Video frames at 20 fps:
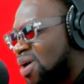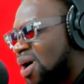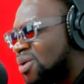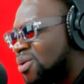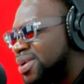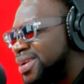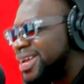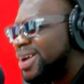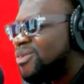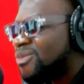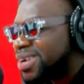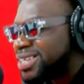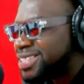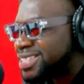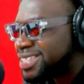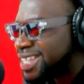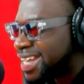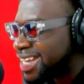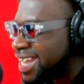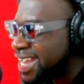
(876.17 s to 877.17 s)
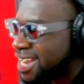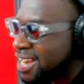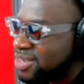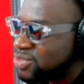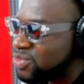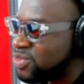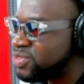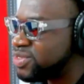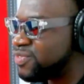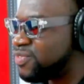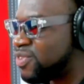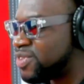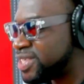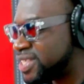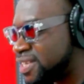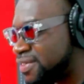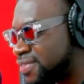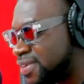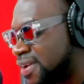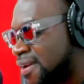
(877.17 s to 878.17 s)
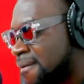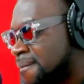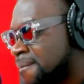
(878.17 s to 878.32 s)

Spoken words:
akwa dan kwasiya keka 24/7